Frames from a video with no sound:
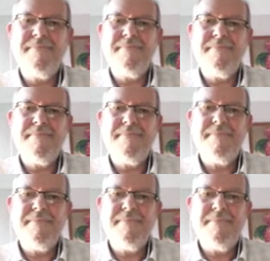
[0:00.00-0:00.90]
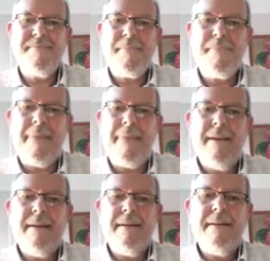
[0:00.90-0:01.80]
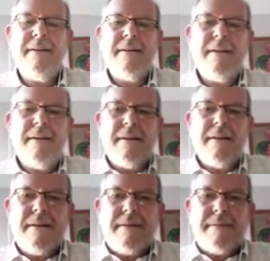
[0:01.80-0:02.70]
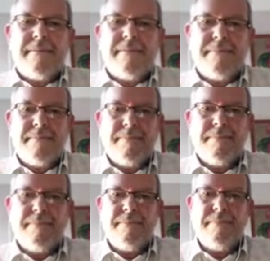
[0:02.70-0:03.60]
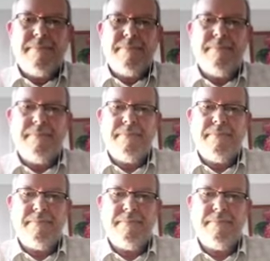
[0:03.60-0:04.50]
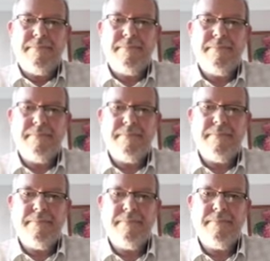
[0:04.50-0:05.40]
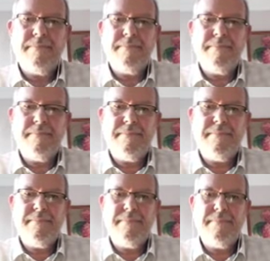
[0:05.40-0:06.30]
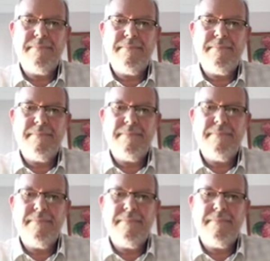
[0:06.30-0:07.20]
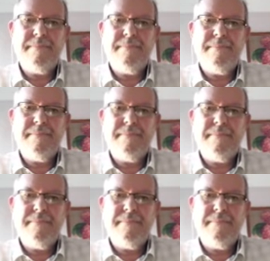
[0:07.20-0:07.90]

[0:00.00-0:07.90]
(silent)